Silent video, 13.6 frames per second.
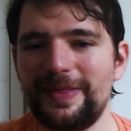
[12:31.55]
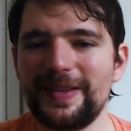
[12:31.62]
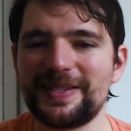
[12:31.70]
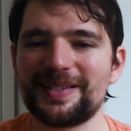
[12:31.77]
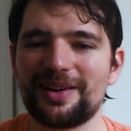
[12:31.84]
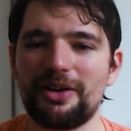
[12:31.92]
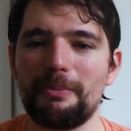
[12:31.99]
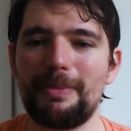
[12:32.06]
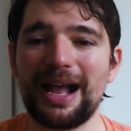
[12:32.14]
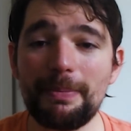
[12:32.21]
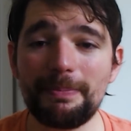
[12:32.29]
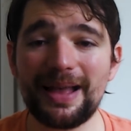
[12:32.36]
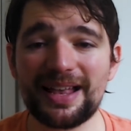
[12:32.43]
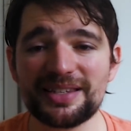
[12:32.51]
These are
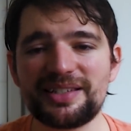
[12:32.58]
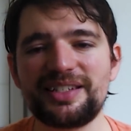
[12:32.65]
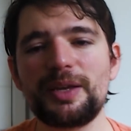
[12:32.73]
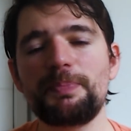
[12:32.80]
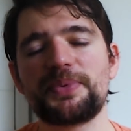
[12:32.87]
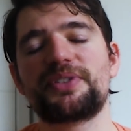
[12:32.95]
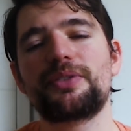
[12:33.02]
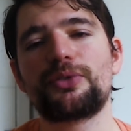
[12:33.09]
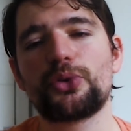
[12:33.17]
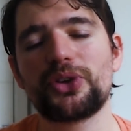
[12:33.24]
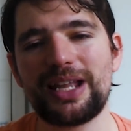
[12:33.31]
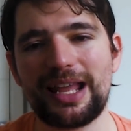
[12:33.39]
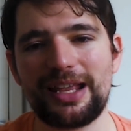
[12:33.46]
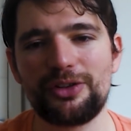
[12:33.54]
my best tips
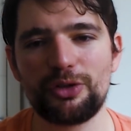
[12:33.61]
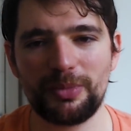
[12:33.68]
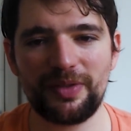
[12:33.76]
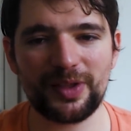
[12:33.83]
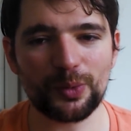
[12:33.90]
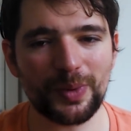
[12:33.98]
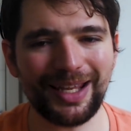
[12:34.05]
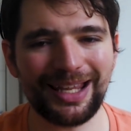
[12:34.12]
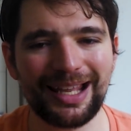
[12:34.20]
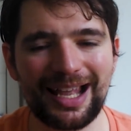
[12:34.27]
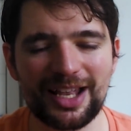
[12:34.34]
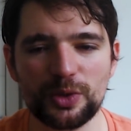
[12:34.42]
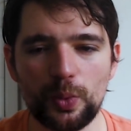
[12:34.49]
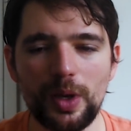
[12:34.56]
for getting to Mythic
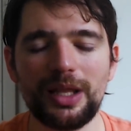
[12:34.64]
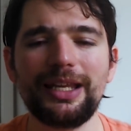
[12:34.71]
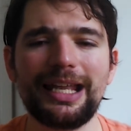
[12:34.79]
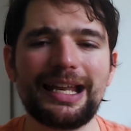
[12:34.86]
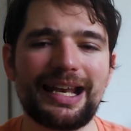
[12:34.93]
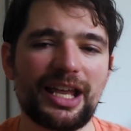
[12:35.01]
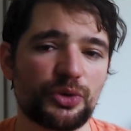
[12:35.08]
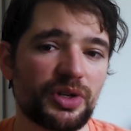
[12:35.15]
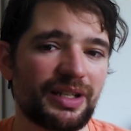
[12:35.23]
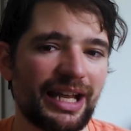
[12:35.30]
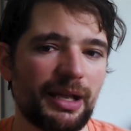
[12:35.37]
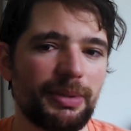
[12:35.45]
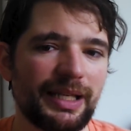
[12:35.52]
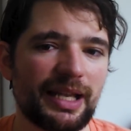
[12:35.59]
ranking as quickly and as
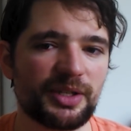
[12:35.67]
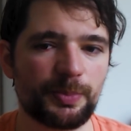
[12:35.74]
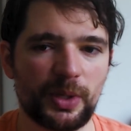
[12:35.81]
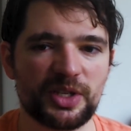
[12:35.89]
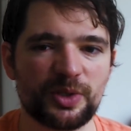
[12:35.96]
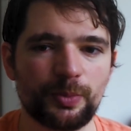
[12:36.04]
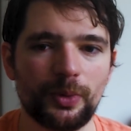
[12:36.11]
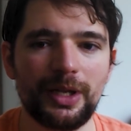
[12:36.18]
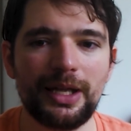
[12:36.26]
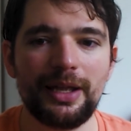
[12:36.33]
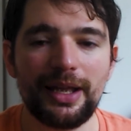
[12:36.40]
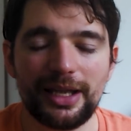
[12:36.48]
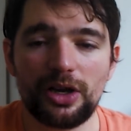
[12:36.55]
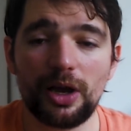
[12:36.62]
reliably as possible.
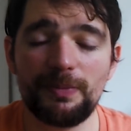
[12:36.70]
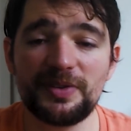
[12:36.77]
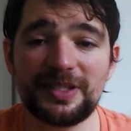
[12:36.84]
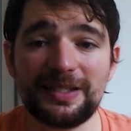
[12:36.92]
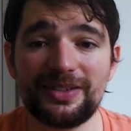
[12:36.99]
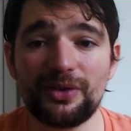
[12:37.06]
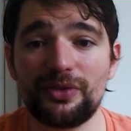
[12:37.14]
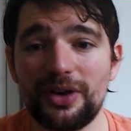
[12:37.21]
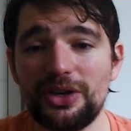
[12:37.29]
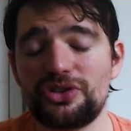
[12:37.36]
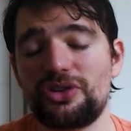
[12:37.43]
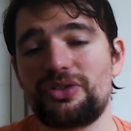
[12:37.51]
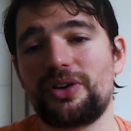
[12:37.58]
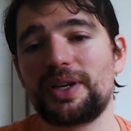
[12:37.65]
And obviously they're very
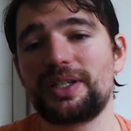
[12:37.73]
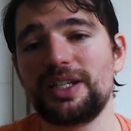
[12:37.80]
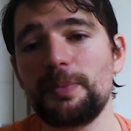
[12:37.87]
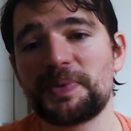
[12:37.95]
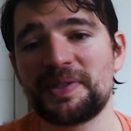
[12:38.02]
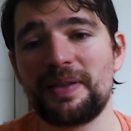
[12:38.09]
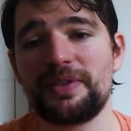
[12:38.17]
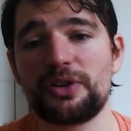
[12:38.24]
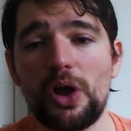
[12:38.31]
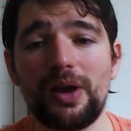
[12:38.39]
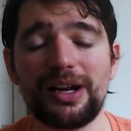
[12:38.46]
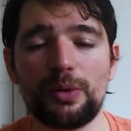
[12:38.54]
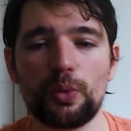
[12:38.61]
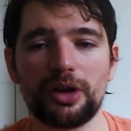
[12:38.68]
generic tips, and they're
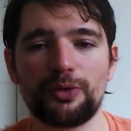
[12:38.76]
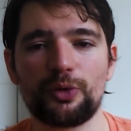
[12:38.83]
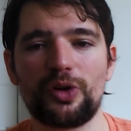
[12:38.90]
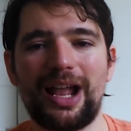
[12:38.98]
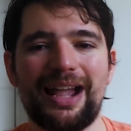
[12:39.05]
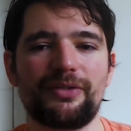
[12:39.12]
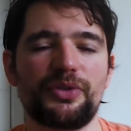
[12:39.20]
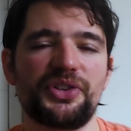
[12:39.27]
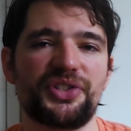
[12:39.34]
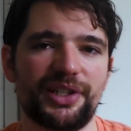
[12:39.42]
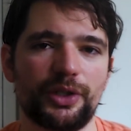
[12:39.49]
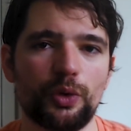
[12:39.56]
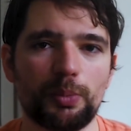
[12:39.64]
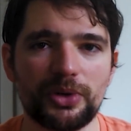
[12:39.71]
not going to work for every
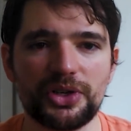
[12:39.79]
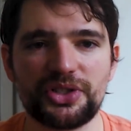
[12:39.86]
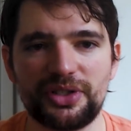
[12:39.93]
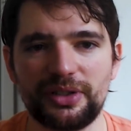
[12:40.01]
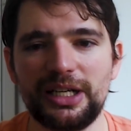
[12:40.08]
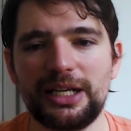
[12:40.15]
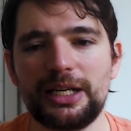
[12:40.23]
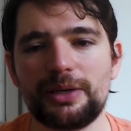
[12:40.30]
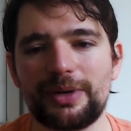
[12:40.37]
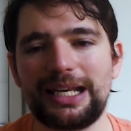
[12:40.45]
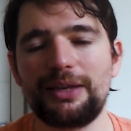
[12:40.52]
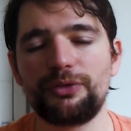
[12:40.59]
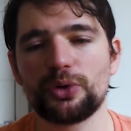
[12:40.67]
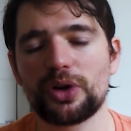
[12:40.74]
single person.
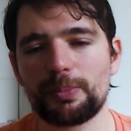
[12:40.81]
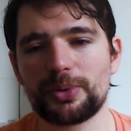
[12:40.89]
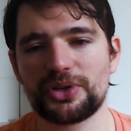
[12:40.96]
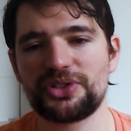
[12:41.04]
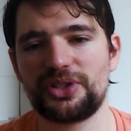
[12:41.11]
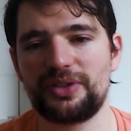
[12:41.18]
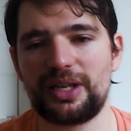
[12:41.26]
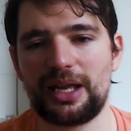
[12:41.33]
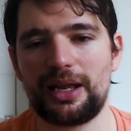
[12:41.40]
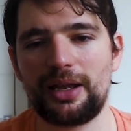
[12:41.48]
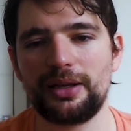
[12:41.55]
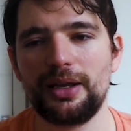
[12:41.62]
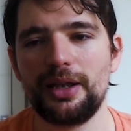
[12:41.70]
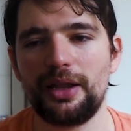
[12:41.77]
Right? If you're a person
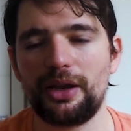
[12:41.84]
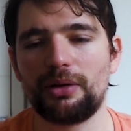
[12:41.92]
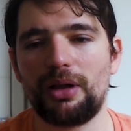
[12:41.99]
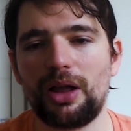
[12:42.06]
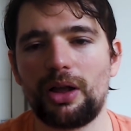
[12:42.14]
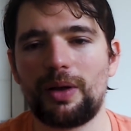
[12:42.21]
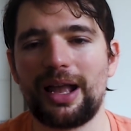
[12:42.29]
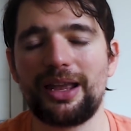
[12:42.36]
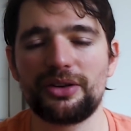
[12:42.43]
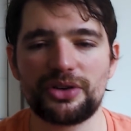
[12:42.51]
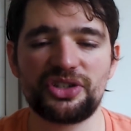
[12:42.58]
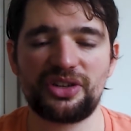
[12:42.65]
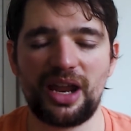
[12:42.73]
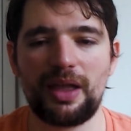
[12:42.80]
that, I
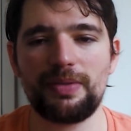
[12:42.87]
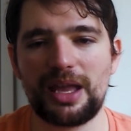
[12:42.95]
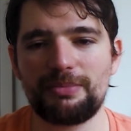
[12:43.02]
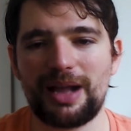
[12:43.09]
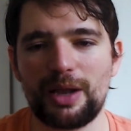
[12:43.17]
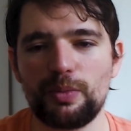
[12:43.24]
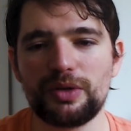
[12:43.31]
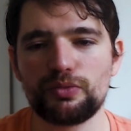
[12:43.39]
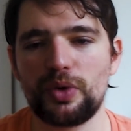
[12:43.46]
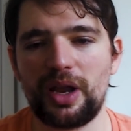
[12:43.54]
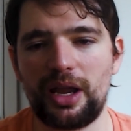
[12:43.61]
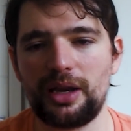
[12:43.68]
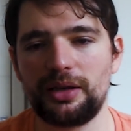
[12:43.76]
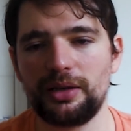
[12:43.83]
understand that my win
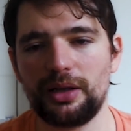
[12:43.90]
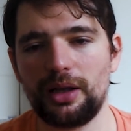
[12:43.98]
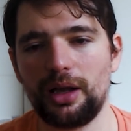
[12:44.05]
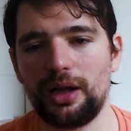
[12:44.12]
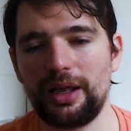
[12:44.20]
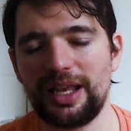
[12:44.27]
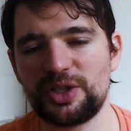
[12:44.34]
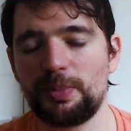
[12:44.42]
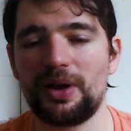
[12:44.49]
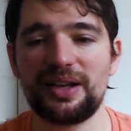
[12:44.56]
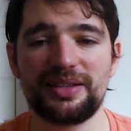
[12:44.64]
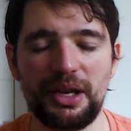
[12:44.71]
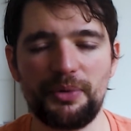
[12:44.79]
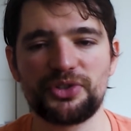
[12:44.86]
rate is
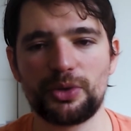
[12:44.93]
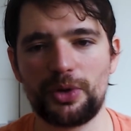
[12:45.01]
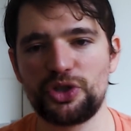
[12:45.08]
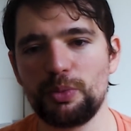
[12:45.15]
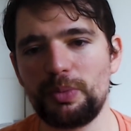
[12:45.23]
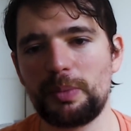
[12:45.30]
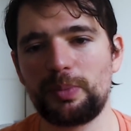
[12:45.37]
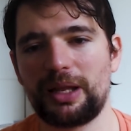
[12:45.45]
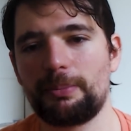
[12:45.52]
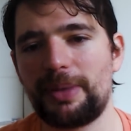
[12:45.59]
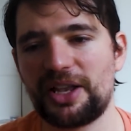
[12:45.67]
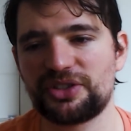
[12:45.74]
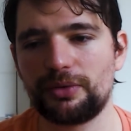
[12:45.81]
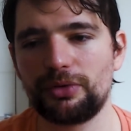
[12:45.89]
positive, so I should be playing
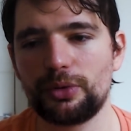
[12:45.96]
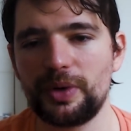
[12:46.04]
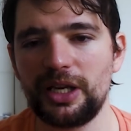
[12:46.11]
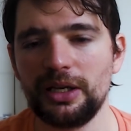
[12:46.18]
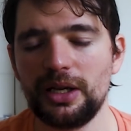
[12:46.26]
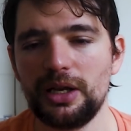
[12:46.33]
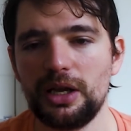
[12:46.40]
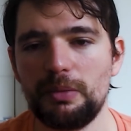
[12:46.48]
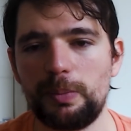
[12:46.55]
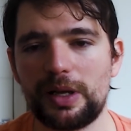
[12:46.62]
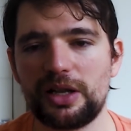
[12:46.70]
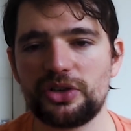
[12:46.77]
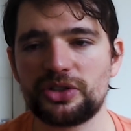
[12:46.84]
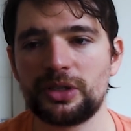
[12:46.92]
best of 3,
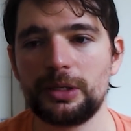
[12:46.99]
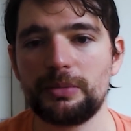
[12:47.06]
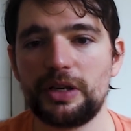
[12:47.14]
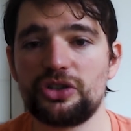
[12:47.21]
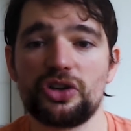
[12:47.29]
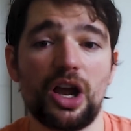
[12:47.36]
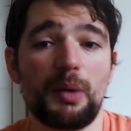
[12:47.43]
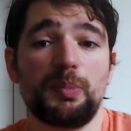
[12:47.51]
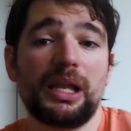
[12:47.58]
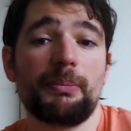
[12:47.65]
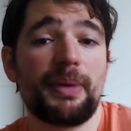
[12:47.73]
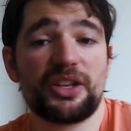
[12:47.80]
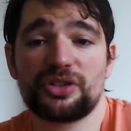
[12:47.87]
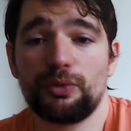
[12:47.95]
but I just enjoy
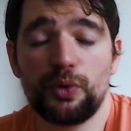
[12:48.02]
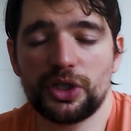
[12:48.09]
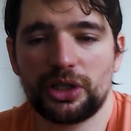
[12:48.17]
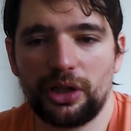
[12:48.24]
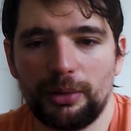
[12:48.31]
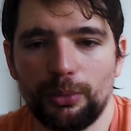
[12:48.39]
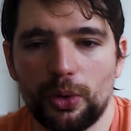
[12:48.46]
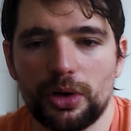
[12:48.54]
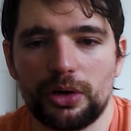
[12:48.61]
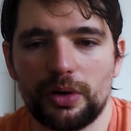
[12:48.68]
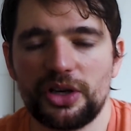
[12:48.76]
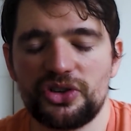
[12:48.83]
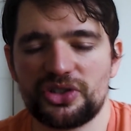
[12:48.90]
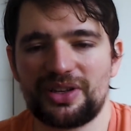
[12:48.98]
playing best of 1 a lot more,
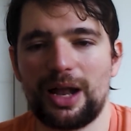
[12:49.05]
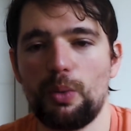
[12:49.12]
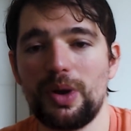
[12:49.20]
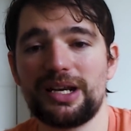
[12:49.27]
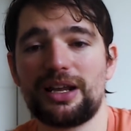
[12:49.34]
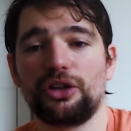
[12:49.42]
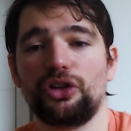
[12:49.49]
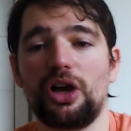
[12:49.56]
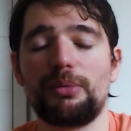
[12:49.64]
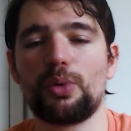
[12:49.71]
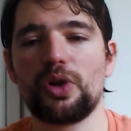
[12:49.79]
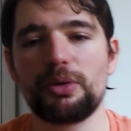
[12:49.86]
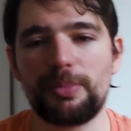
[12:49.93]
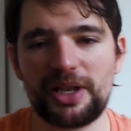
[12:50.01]
or I win a lot
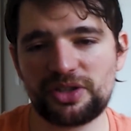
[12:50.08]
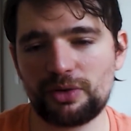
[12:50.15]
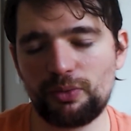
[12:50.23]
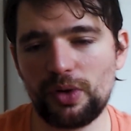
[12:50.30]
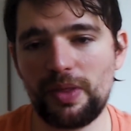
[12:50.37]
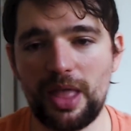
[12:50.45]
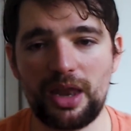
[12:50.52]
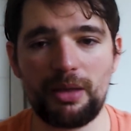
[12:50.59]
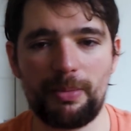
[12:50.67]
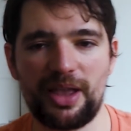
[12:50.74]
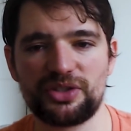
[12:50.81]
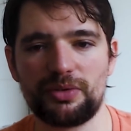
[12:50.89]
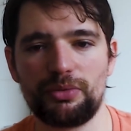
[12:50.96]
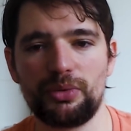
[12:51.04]
more in best of 1 than in
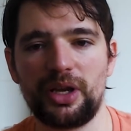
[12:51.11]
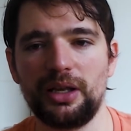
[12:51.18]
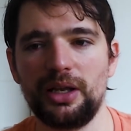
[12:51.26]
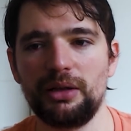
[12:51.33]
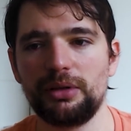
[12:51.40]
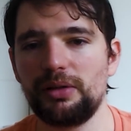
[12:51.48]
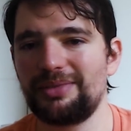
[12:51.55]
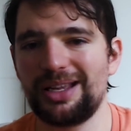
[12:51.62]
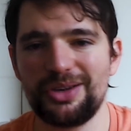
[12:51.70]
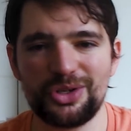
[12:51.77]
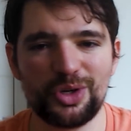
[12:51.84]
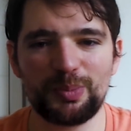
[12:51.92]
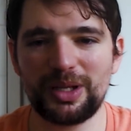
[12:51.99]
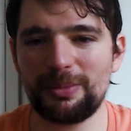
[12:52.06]
best of 3. Well, then
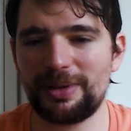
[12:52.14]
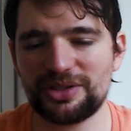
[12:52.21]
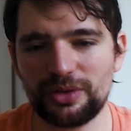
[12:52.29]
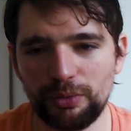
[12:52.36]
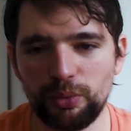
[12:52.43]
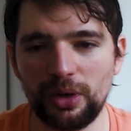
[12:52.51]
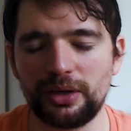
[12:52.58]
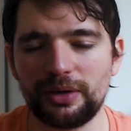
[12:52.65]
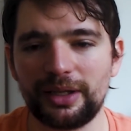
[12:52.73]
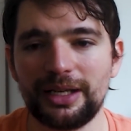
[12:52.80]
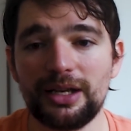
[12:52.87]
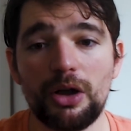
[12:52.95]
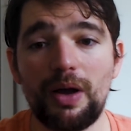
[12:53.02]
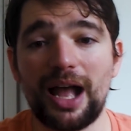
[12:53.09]
you should play best of
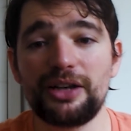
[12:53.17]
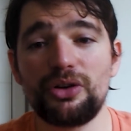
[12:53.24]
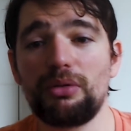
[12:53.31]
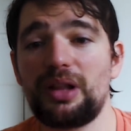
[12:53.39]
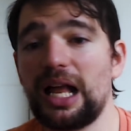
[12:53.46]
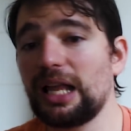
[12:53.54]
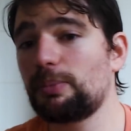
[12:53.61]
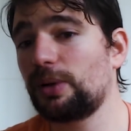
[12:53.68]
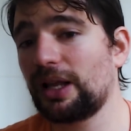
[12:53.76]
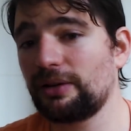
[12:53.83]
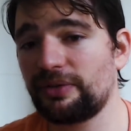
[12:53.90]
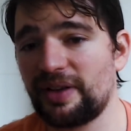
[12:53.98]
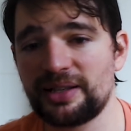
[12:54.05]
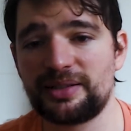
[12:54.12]
1. I don't like
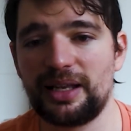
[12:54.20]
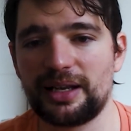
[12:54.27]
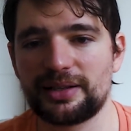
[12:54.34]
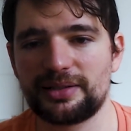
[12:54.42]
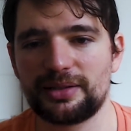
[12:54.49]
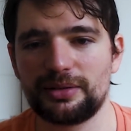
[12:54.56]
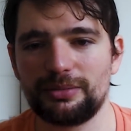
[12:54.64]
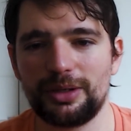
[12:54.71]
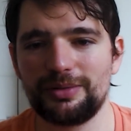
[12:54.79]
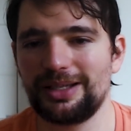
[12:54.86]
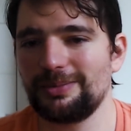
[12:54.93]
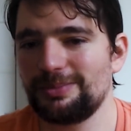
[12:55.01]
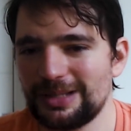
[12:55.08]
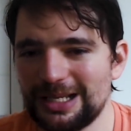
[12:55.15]
playing fast decks. Well,
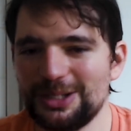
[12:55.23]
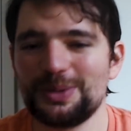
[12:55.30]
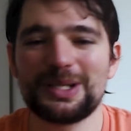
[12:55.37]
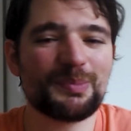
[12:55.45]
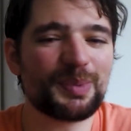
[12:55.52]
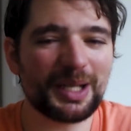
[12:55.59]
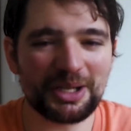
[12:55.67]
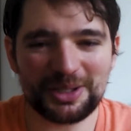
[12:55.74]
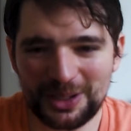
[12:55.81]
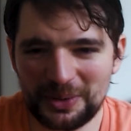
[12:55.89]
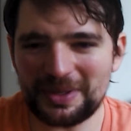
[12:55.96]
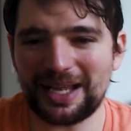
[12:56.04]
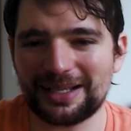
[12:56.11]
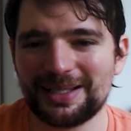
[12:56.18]
then you can play
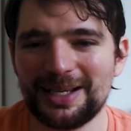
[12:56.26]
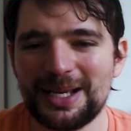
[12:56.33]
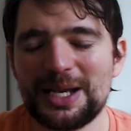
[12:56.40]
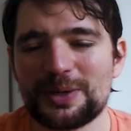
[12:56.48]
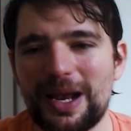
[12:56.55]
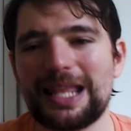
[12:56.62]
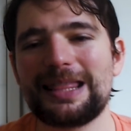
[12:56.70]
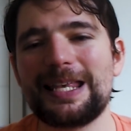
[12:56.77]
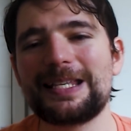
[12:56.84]
slow decks, right?